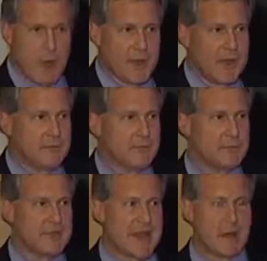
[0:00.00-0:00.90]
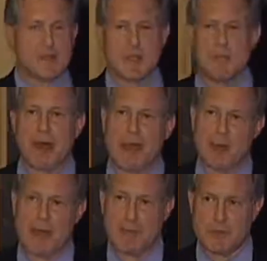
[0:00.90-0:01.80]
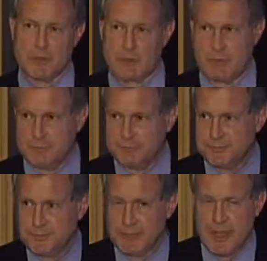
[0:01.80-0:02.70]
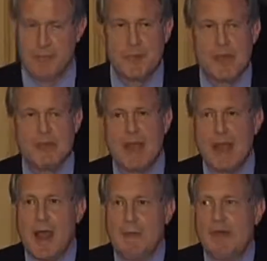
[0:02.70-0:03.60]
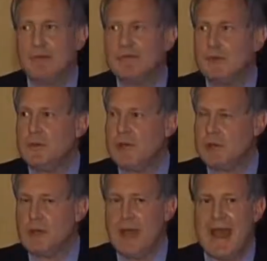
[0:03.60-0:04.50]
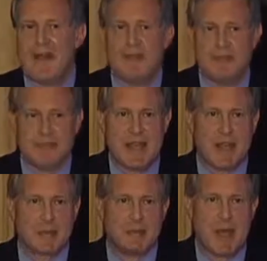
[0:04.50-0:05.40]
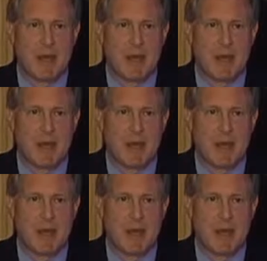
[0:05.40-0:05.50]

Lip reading: Okay, now to the biochemistry. Okay? Now, how many of you here have taken